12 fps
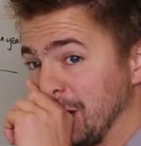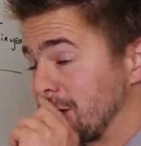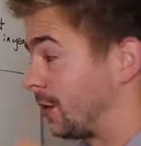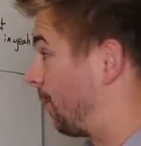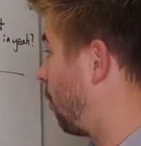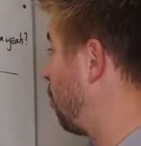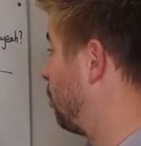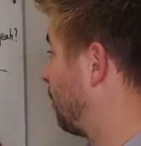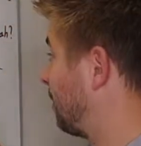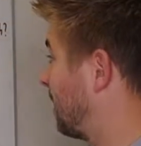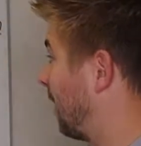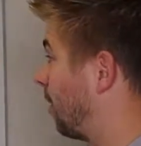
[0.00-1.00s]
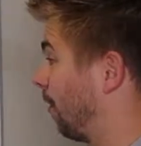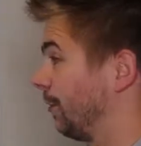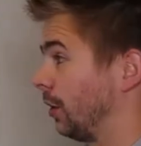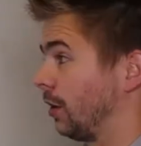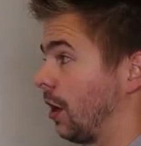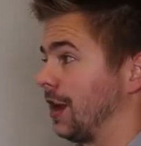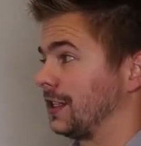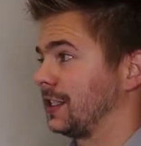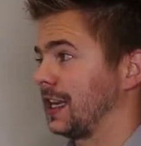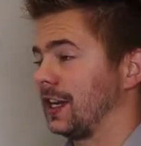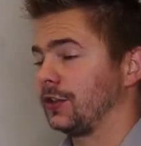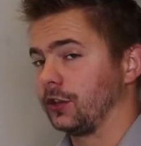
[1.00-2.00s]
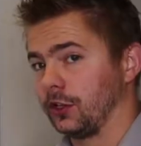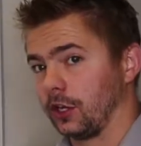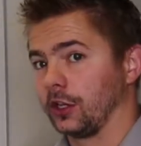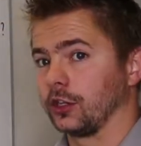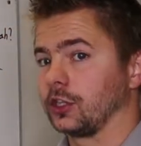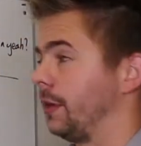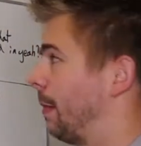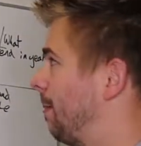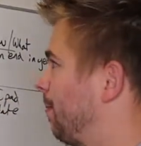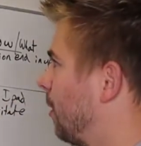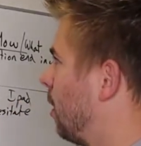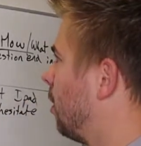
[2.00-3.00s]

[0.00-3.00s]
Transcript: So if you're 100% confident, no hesitation, you can assume them.